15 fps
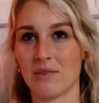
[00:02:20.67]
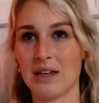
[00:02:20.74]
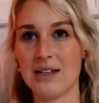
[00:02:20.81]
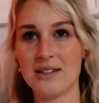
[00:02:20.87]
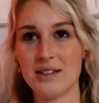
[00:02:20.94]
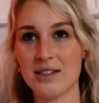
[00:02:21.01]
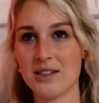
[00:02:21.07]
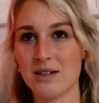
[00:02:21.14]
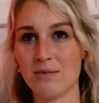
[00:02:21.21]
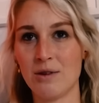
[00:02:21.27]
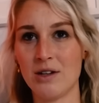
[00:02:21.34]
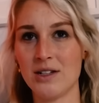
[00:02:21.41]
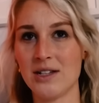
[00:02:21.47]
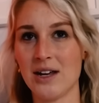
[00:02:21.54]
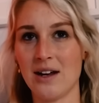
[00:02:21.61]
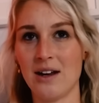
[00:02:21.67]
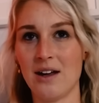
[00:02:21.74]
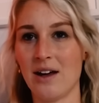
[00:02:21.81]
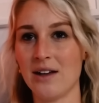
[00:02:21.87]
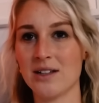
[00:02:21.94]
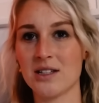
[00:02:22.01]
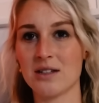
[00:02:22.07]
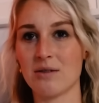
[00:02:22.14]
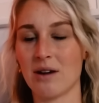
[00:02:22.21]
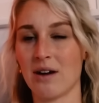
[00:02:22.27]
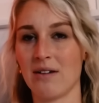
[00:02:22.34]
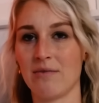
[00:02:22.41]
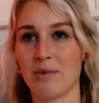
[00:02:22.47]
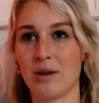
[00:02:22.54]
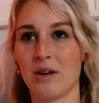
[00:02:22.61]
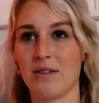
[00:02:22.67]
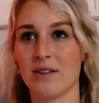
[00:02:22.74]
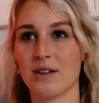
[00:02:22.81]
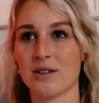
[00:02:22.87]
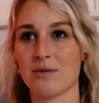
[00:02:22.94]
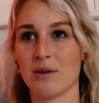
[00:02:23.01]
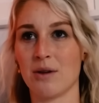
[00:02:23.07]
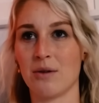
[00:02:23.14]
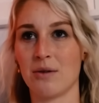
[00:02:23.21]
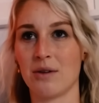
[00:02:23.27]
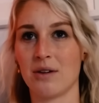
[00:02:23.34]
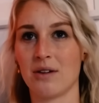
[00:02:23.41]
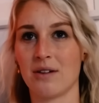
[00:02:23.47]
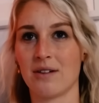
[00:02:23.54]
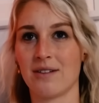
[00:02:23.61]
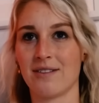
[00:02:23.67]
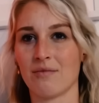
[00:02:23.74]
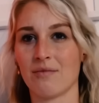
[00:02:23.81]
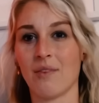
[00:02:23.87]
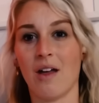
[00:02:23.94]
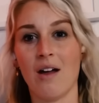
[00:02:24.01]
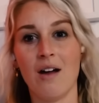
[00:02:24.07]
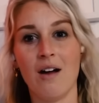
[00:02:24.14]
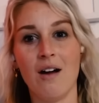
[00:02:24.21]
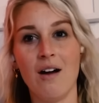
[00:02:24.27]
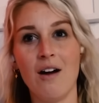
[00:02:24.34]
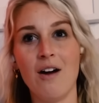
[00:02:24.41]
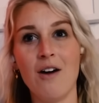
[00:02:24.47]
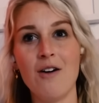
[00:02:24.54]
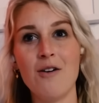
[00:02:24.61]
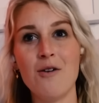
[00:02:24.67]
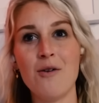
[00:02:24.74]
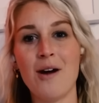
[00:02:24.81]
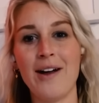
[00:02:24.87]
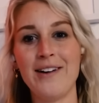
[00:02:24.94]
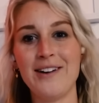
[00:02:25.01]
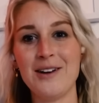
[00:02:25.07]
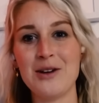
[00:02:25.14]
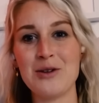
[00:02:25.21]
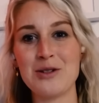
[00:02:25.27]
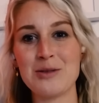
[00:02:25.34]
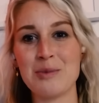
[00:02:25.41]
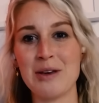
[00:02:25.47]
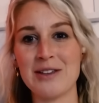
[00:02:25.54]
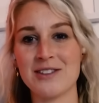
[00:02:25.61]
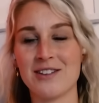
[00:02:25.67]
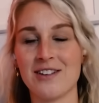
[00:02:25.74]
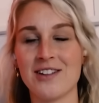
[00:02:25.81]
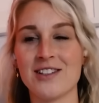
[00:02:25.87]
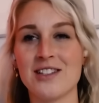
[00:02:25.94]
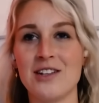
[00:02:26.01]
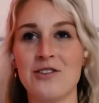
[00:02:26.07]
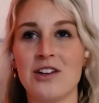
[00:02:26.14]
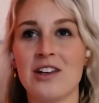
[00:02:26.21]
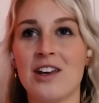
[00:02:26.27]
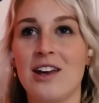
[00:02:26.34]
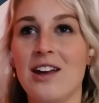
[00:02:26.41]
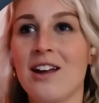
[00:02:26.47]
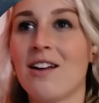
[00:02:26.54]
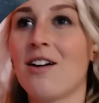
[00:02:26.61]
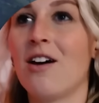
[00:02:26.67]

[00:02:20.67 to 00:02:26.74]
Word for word: Is this in Montana? I swear I've been on this road. Oh, I didn't know it was based on a Stephen King